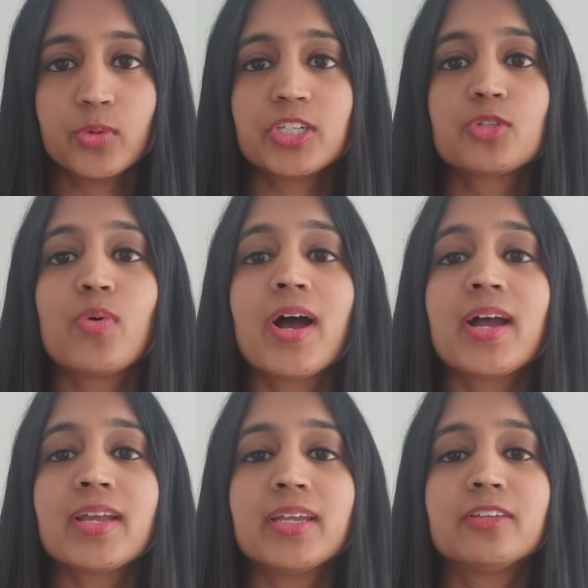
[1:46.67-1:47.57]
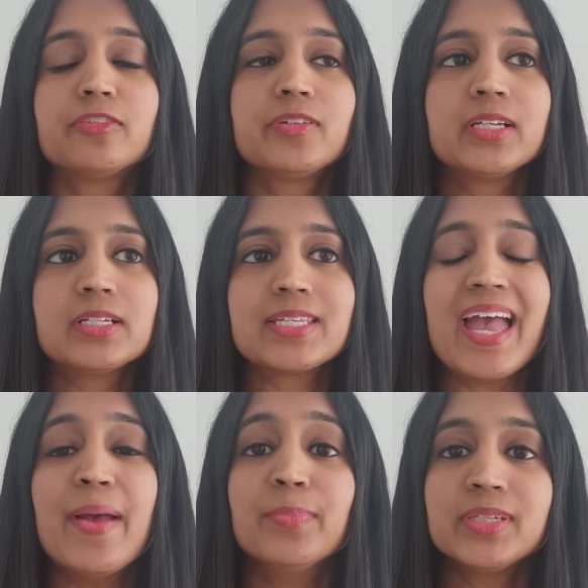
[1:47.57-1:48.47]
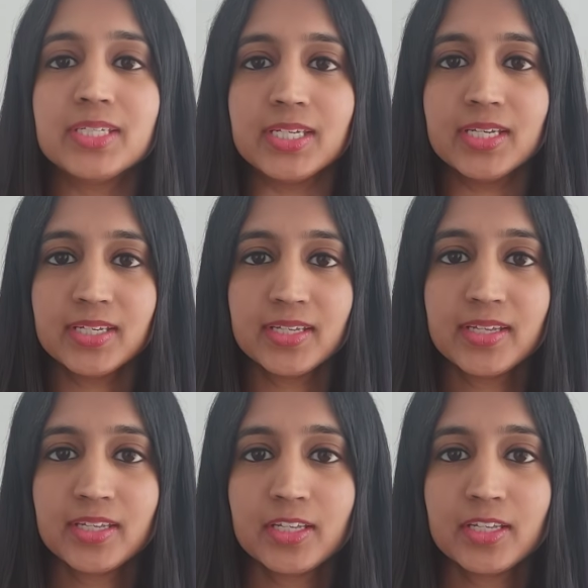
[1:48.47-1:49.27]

which is why it feels empty,